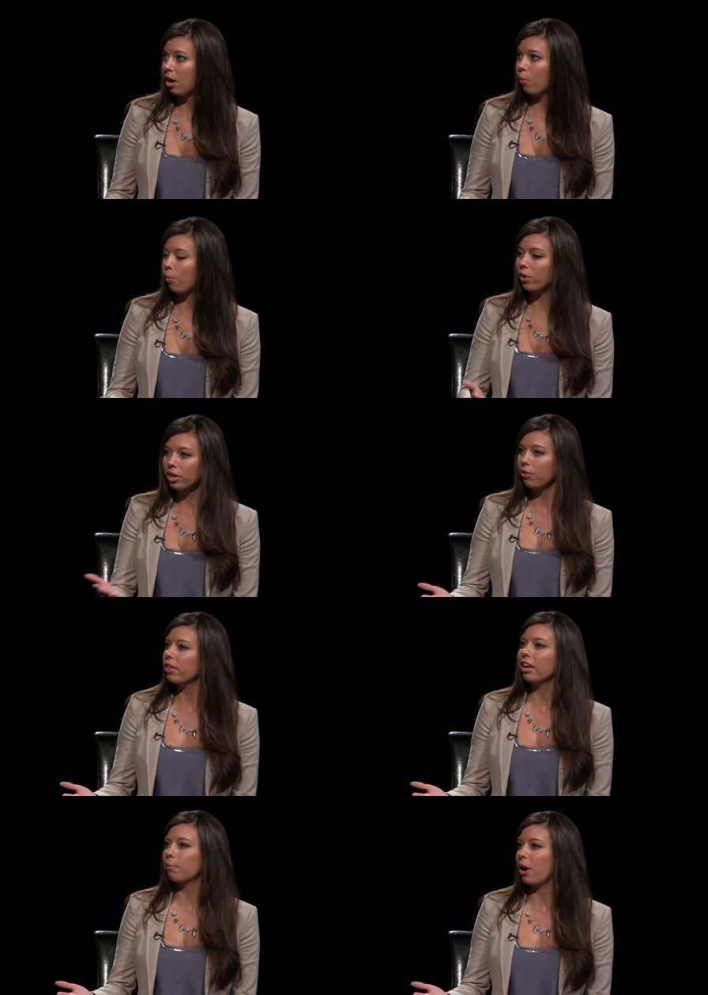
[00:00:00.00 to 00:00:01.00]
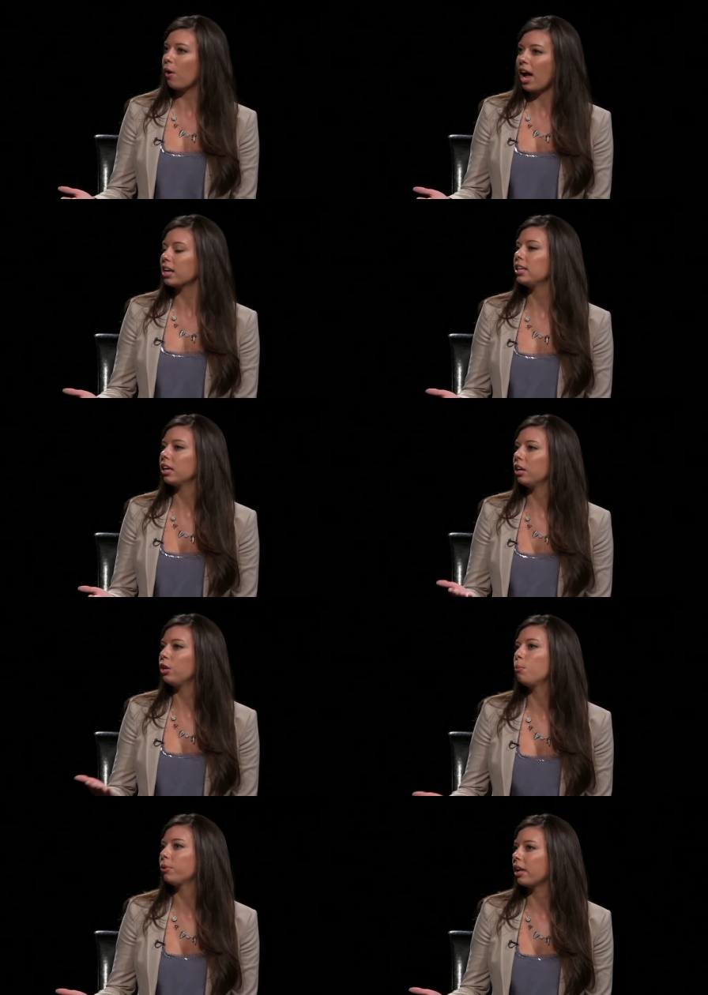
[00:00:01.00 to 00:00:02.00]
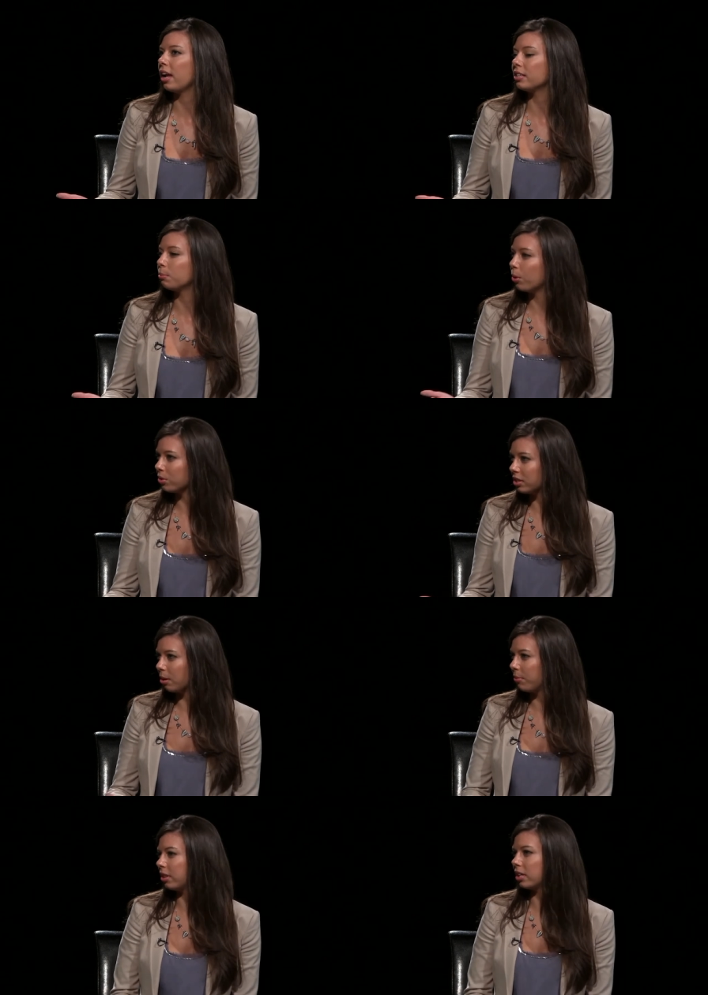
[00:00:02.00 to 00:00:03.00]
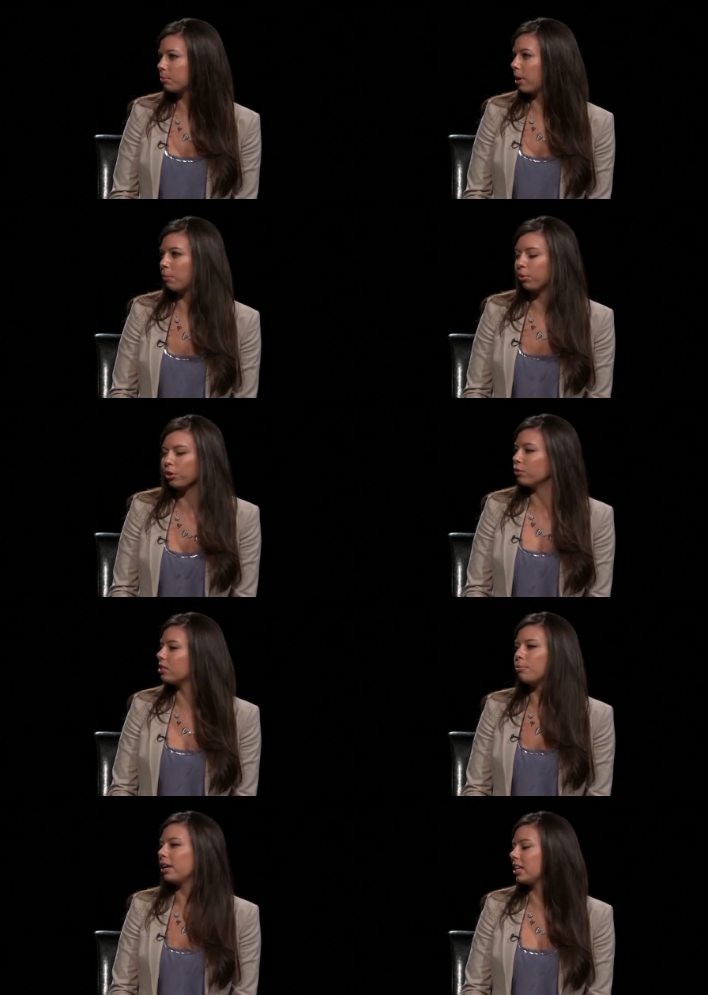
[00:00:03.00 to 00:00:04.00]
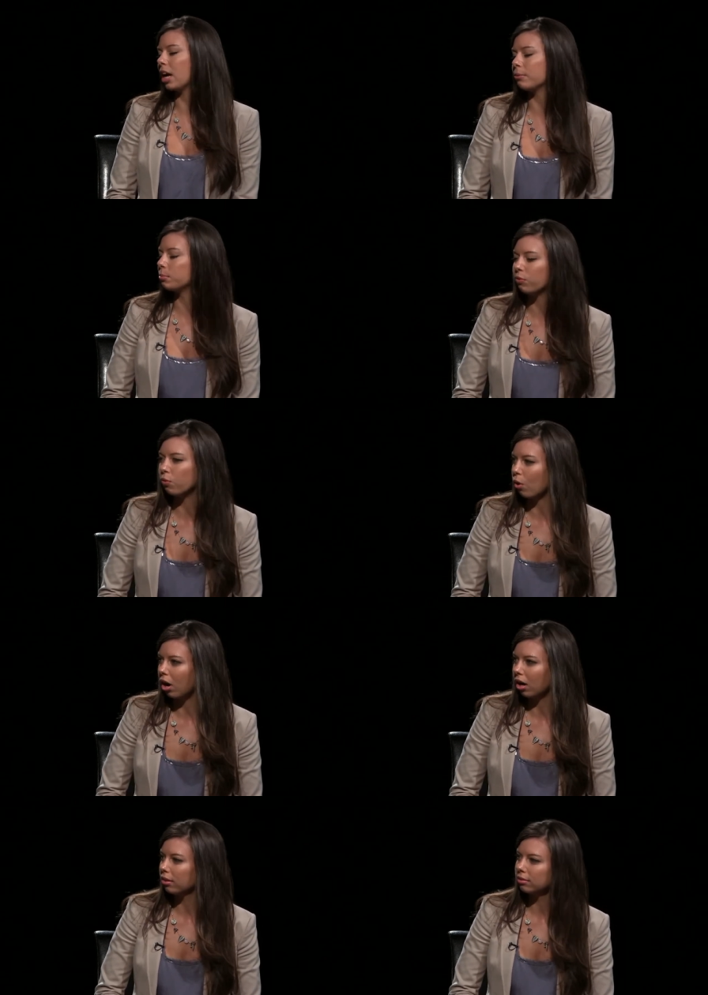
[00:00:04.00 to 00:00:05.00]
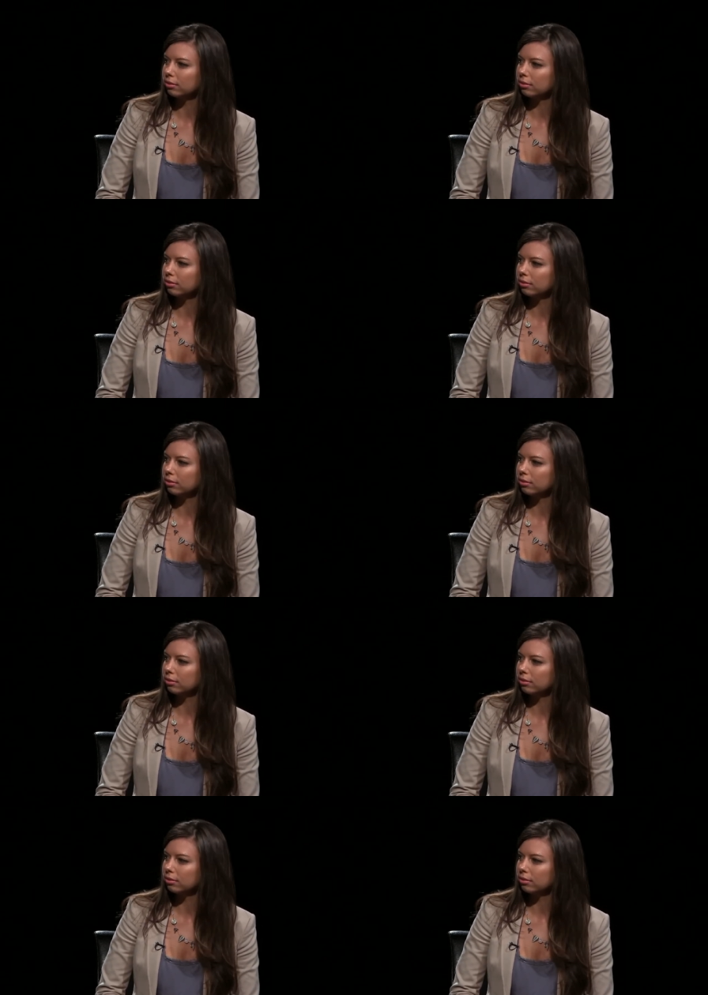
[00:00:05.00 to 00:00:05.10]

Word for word: What do you think about acting in a new play as opposed to something that's been produced many times before?